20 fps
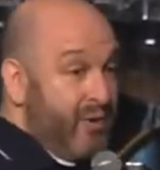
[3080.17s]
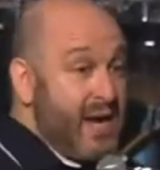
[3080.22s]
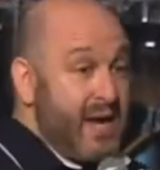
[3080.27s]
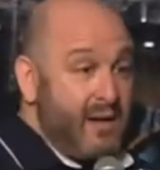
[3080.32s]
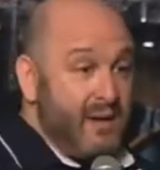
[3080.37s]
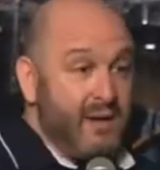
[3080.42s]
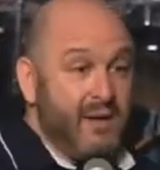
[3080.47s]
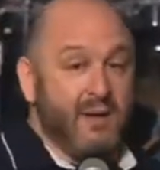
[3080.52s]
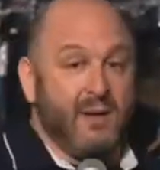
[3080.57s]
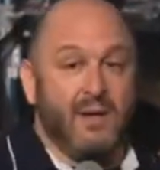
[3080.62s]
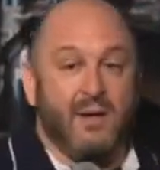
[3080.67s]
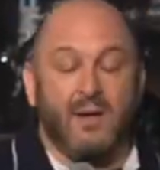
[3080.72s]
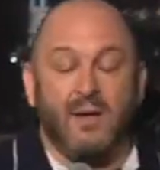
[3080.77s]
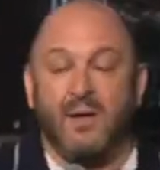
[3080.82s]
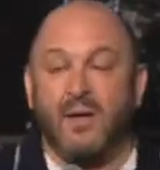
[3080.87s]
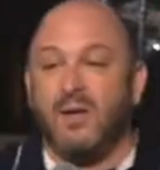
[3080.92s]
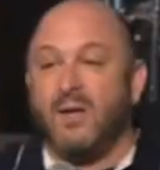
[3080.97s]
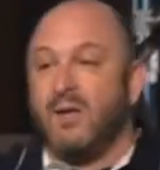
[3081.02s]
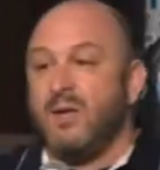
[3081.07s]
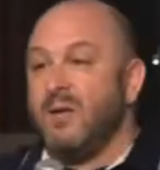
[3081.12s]
Lauren.
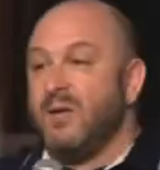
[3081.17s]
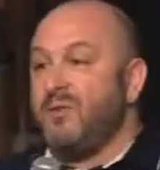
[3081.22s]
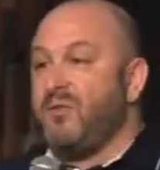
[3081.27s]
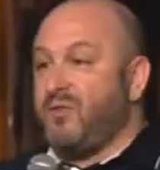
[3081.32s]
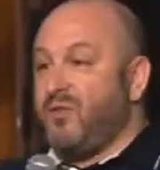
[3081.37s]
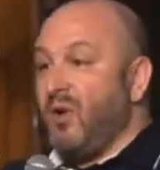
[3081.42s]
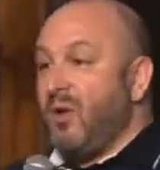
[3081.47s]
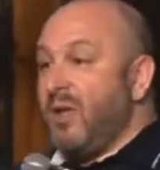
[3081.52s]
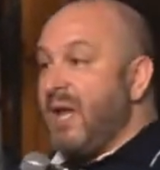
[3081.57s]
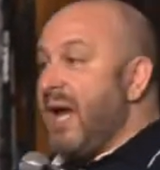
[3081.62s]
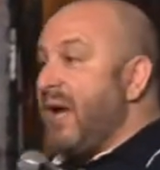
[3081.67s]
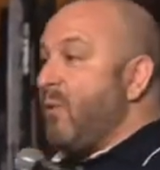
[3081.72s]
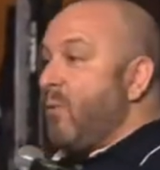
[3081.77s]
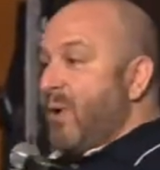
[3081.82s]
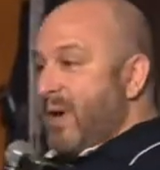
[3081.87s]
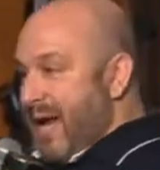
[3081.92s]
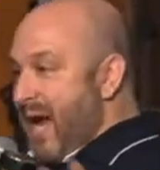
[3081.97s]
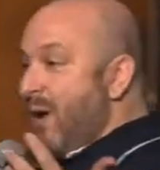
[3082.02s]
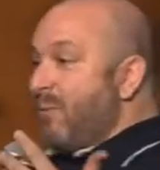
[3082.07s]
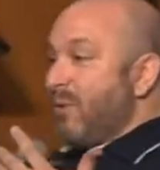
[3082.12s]
So, like,
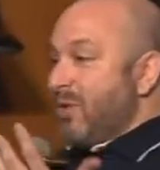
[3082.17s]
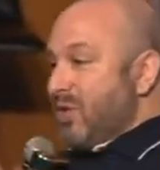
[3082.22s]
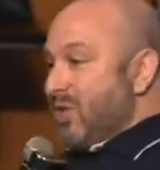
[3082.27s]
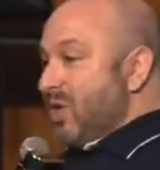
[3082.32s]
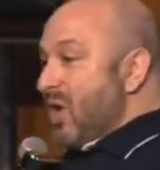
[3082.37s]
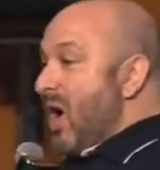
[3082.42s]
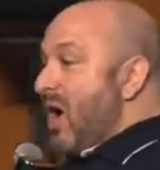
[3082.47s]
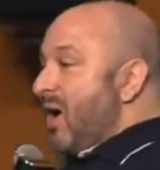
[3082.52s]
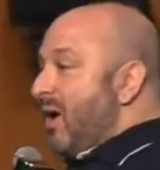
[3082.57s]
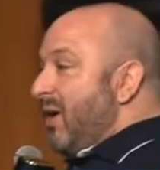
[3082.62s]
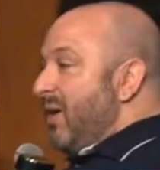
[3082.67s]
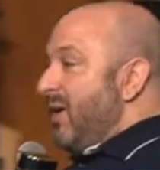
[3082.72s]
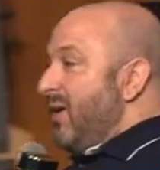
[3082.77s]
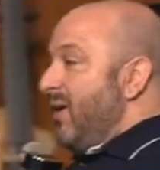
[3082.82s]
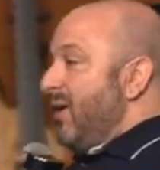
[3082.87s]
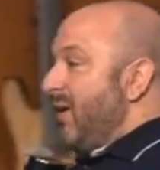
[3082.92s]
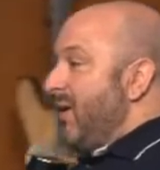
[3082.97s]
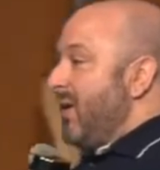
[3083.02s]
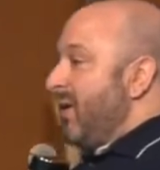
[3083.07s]
when I was young,